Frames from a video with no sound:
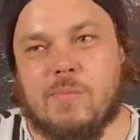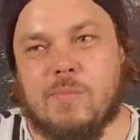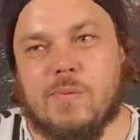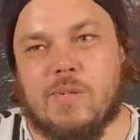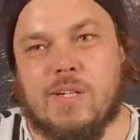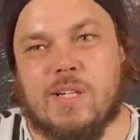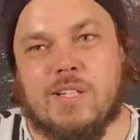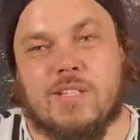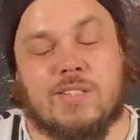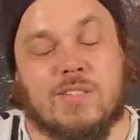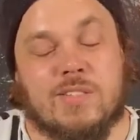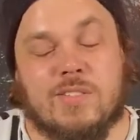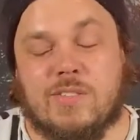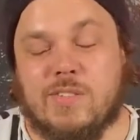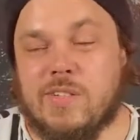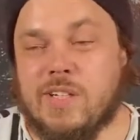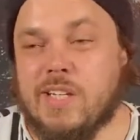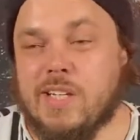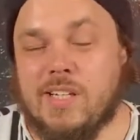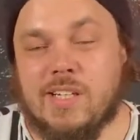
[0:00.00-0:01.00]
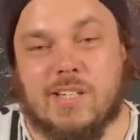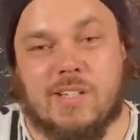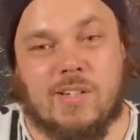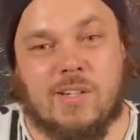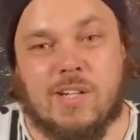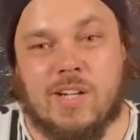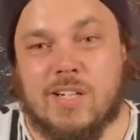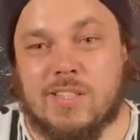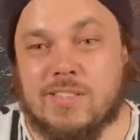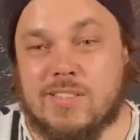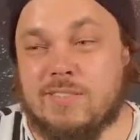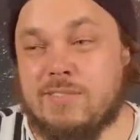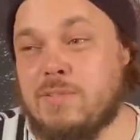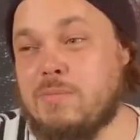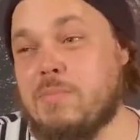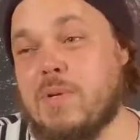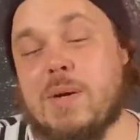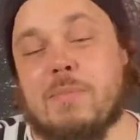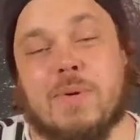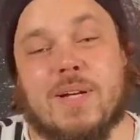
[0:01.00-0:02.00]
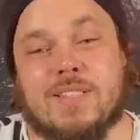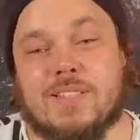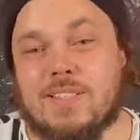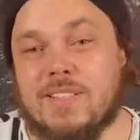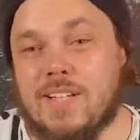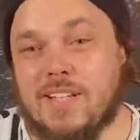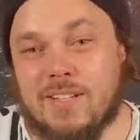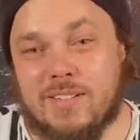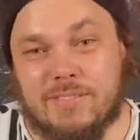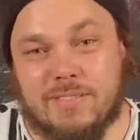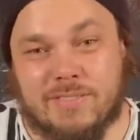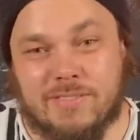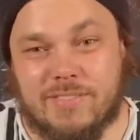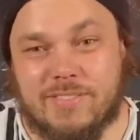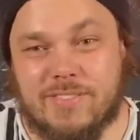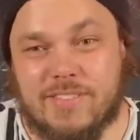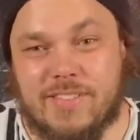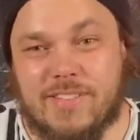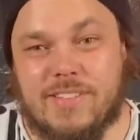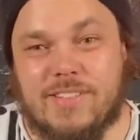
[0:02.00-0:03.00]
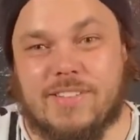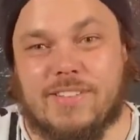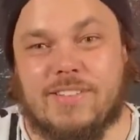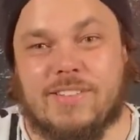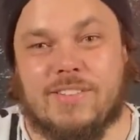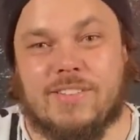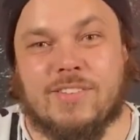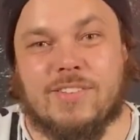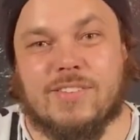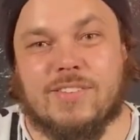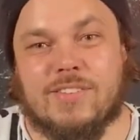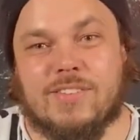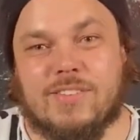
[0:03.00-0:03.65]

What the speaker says: I used to drink a lot, even by myself, you know.